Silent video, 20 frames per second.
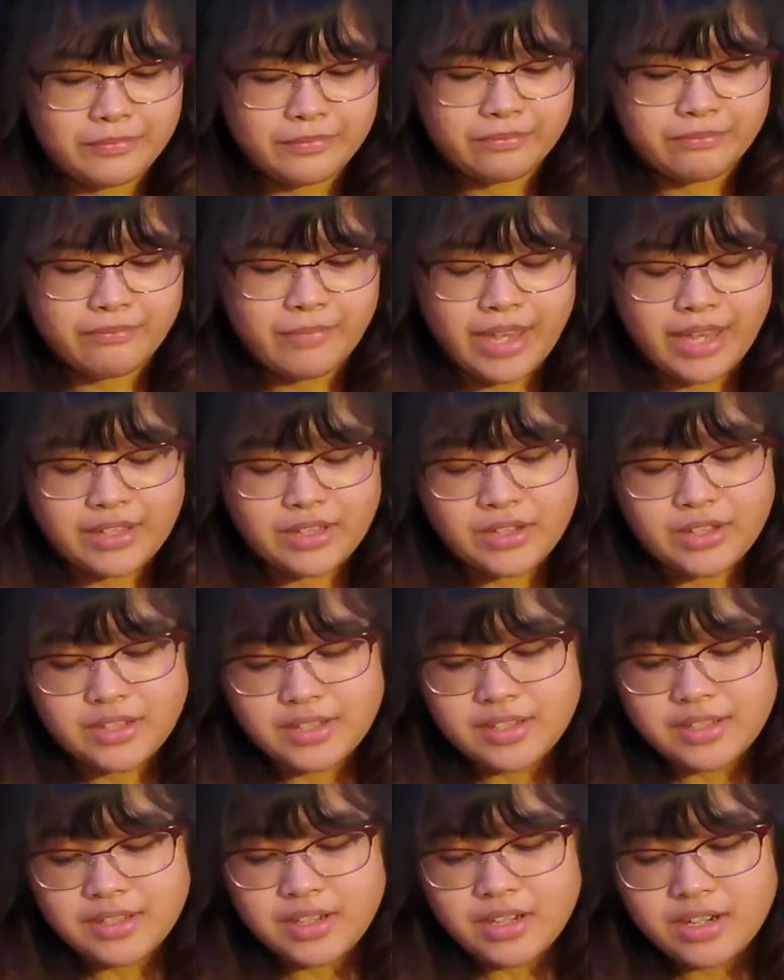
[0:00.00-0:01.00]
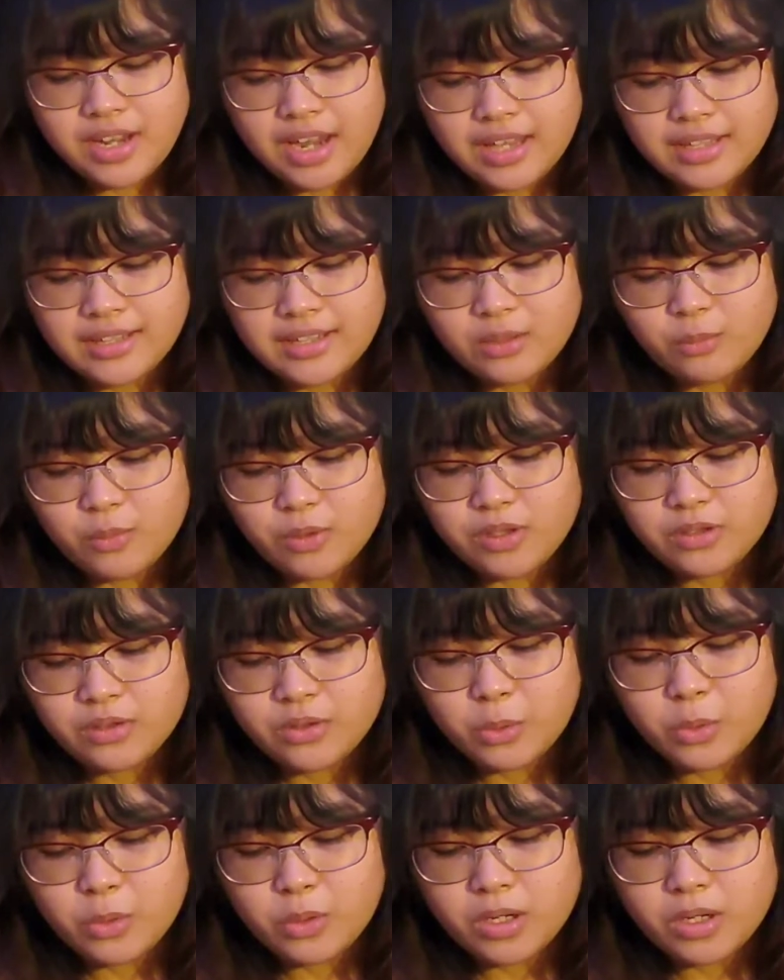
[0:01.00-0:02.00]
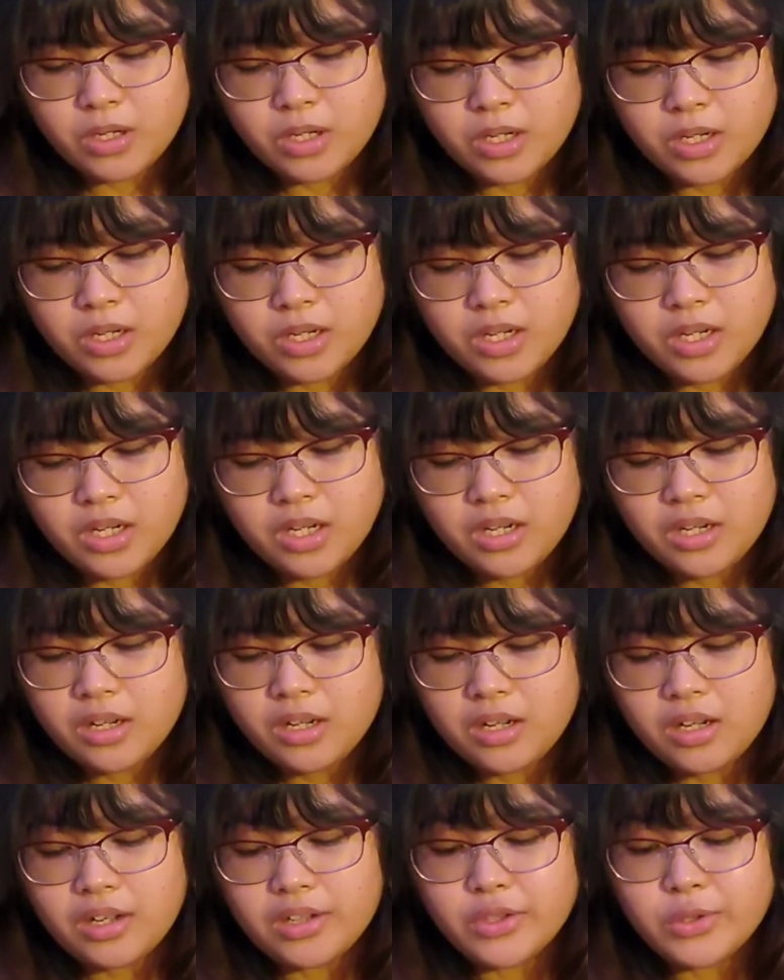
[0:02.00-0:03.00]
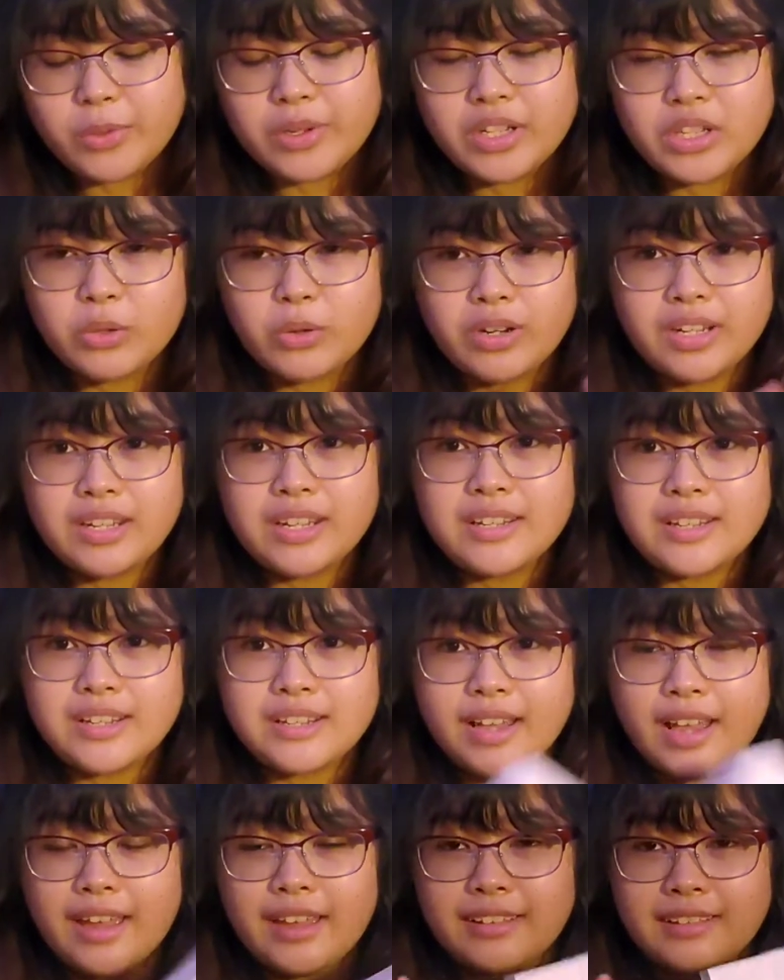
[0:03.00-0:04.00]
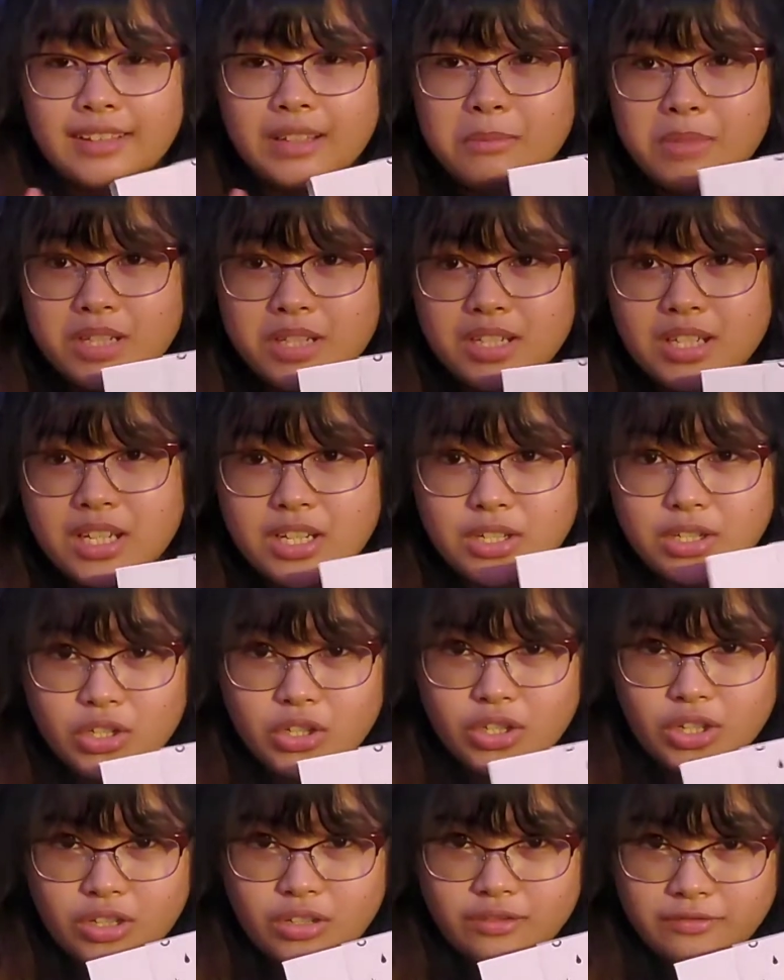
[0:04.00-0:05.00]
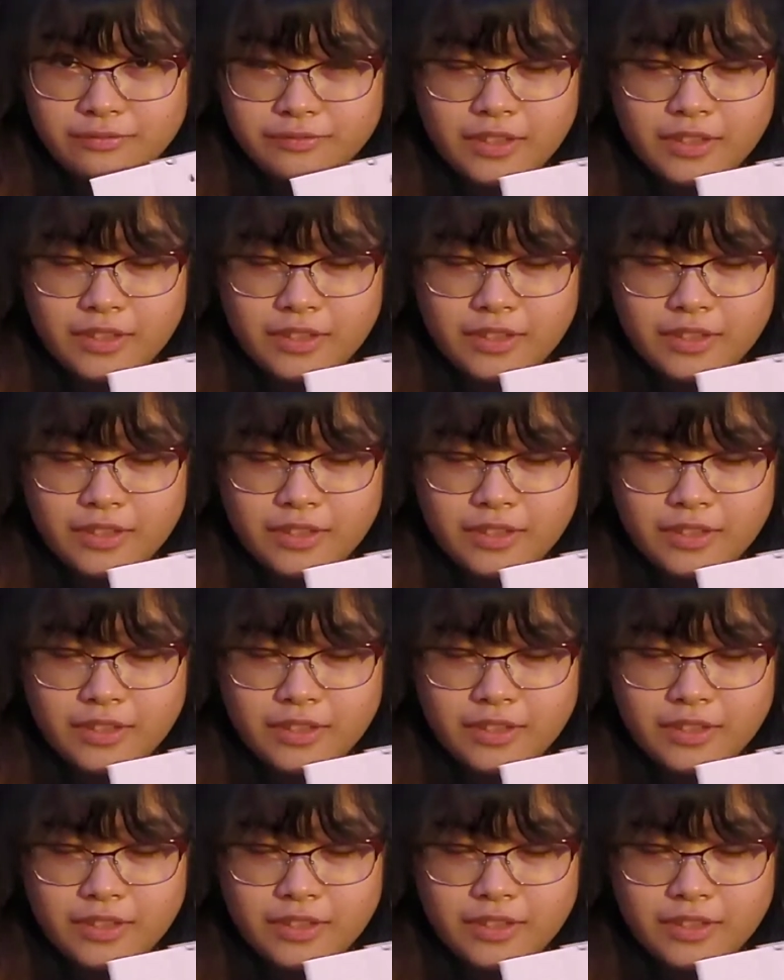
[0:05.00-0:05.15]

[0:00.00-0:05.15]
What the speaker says: But yeah, so this is their ATEEZ World Tour 2020. This is a limited edition